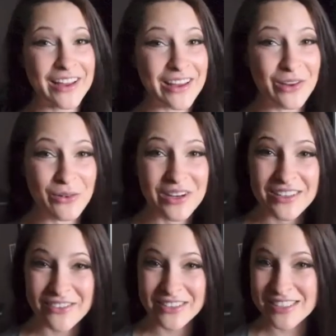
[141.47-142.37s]
You
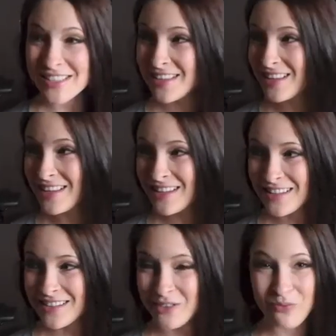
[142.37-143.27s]
were
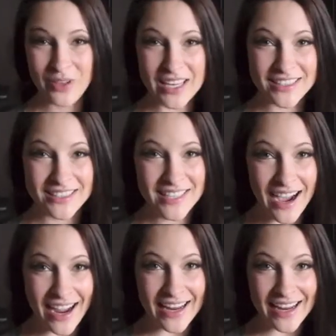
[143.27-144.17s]
just like
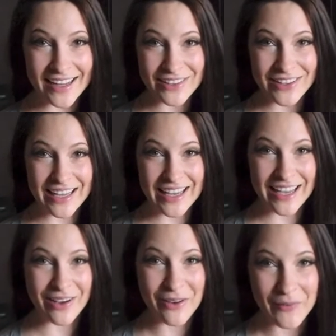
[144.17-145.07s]
dying
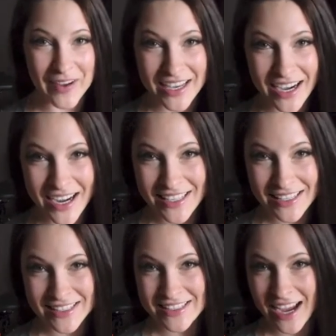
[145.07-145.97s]
looking. Oh my god,
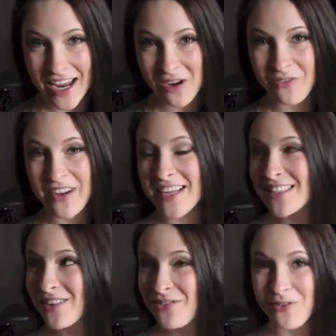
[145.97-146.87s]
like diet face.
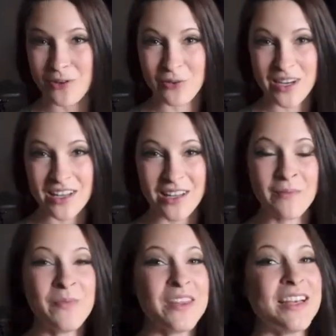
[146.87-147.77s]
Are you for real?
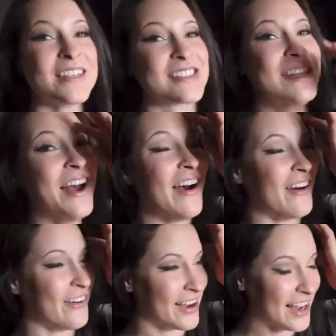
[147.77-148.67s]

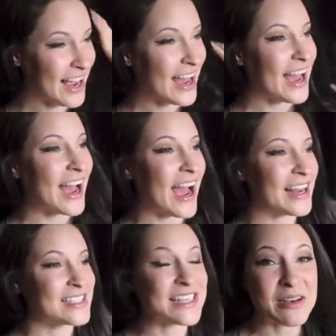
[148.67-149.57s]
So
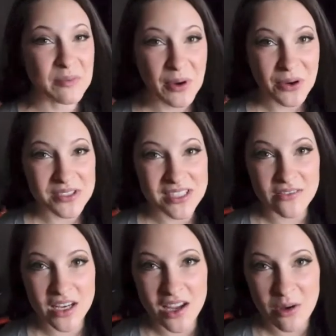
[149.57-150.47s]
I didn't post the
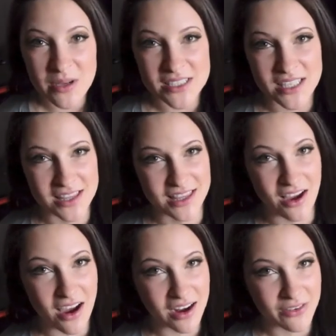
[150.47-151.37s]
video because I
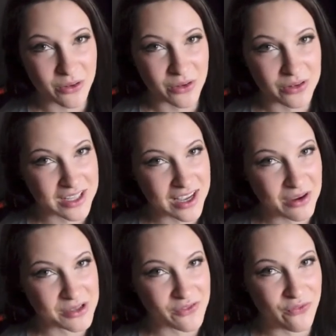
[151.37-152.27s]
thought everyone would think I
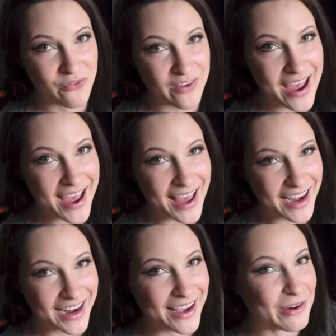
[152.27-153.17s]
was
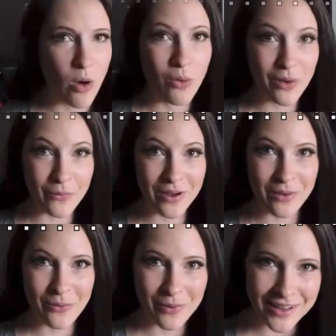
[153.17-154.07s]
fat.
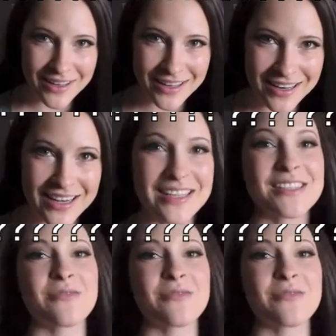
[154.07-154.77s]
What is